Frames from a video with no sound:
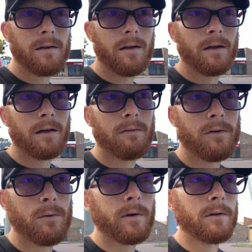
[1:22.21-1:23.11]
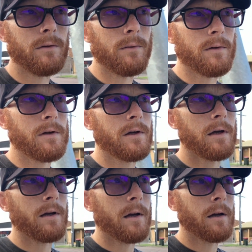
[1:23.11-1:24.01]
have a quick look
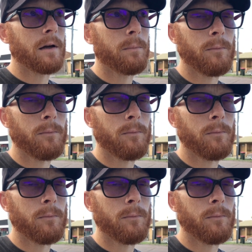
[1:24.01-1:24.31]
at